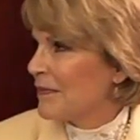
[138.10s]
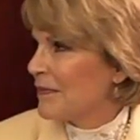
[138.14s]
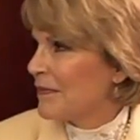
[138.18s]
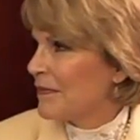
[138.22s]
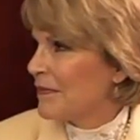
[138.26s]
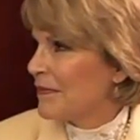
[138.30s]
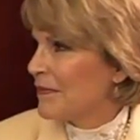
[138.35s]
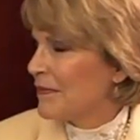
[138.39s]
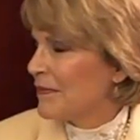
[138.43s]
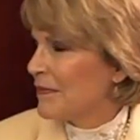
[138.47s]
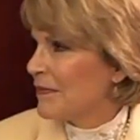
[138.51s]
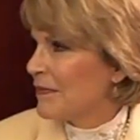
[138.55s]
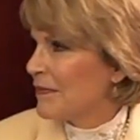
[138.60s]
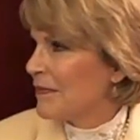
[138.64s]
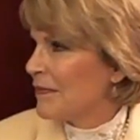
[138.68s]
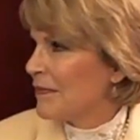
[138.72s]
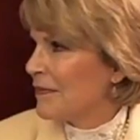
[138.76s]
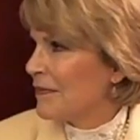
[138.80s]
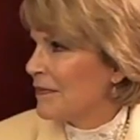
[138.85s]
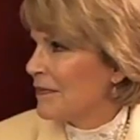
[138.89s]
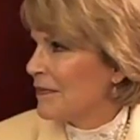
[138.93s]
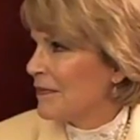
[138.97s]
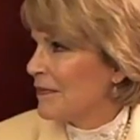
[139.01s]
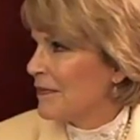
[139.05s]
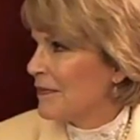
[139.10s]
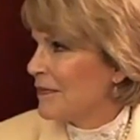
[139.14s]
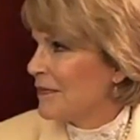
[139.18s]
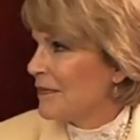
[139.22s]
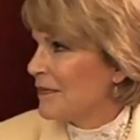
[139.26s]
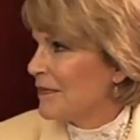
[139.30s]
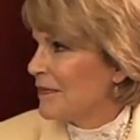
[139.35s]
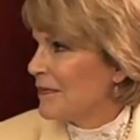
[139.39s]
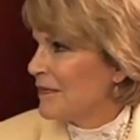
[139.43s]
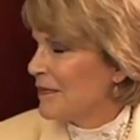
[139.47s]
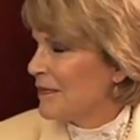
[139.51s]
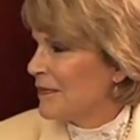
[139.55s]

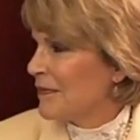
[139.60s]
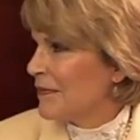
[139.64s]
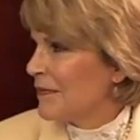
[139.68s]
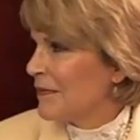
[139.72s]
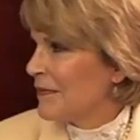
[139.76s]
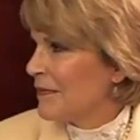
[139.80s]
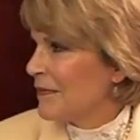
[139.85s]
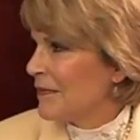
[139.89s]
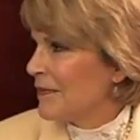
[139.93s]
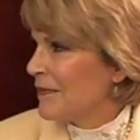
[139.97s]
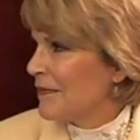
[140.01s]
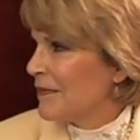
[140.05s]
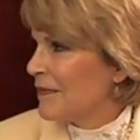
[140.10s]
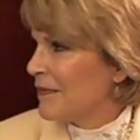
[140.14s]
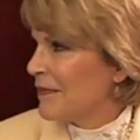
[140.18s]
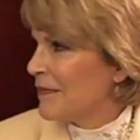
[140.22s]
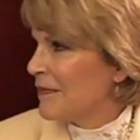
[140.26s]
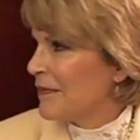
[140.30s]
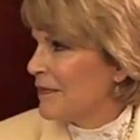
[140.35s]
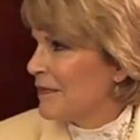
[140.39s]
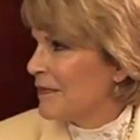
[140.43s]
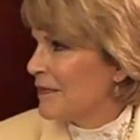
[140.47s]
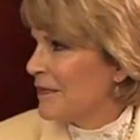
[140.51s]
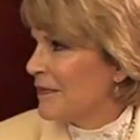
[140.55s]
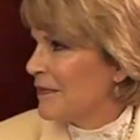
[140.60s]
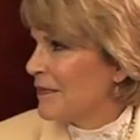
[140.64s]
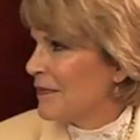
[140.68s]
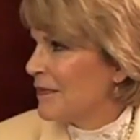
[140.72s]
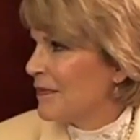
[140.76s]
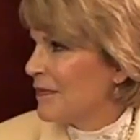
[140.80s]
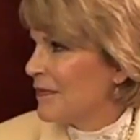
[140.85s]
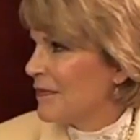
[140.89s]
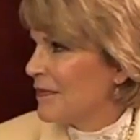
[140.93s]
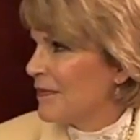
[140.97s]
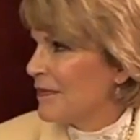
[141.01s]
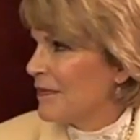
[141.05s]

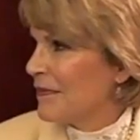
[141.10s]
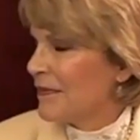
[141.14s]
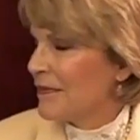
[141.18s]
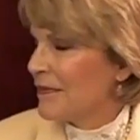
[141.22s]
(silent)